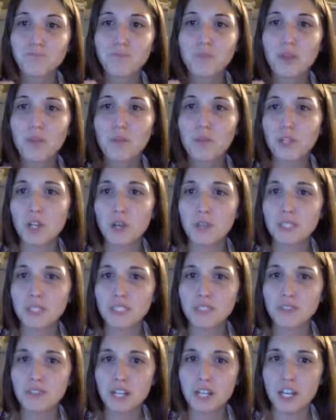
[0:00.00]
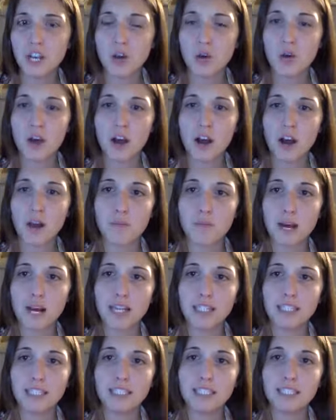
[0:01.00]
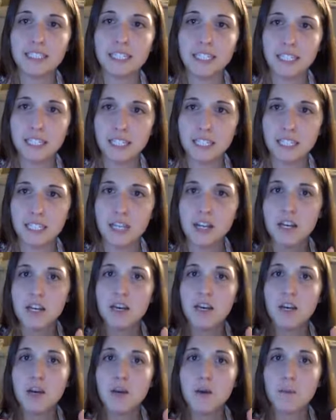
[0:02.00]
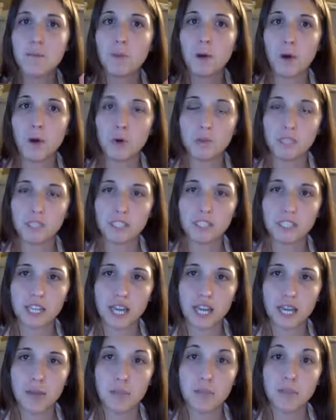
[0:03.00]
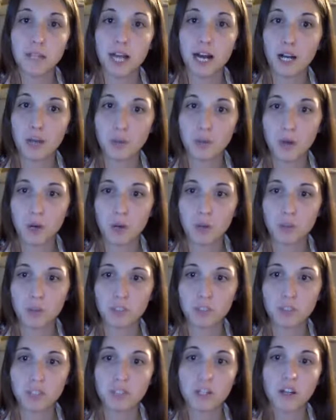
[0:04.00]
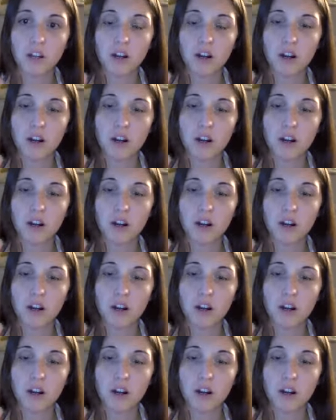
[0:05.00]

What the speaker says: Below this video, I did post a blog post